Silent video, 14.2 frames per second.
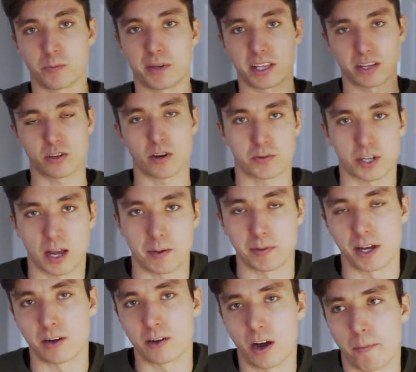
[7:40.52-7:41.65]
will be in the description down
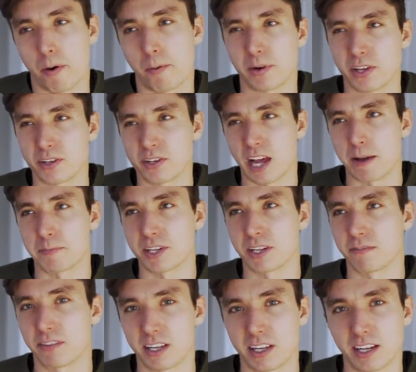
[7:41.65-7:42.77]
below. I'll probably use Amazon
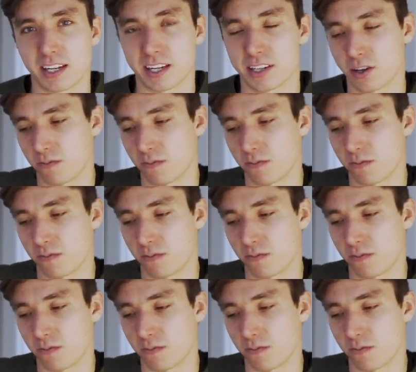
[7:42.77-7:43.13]
affiliate link.